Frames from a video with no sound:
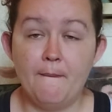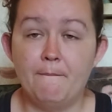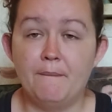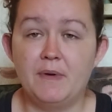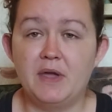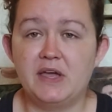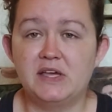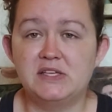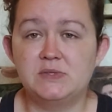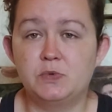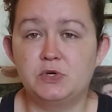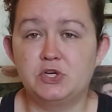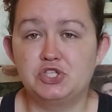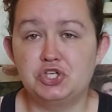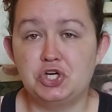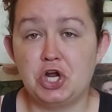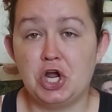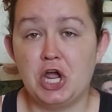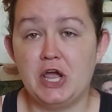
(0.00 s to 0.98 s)
Because we're
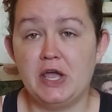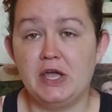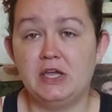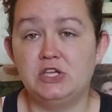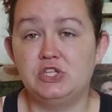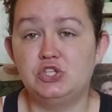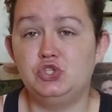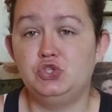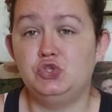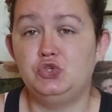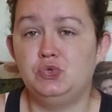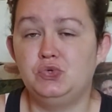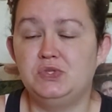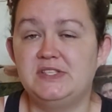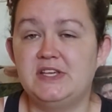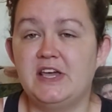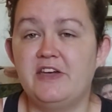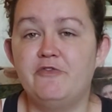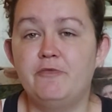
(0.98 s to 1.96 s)
trying to
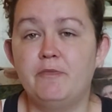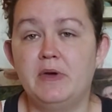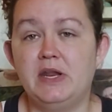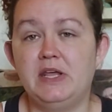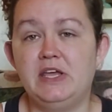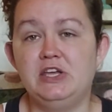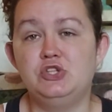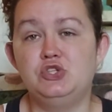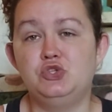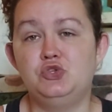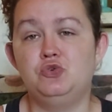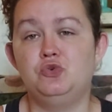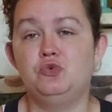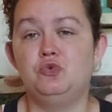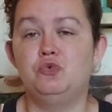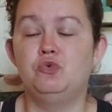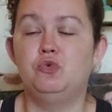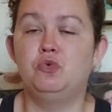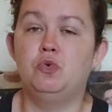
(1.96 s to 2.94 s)
save money
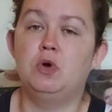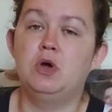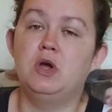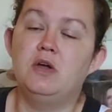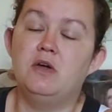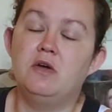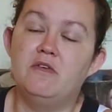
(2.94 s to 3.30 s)
to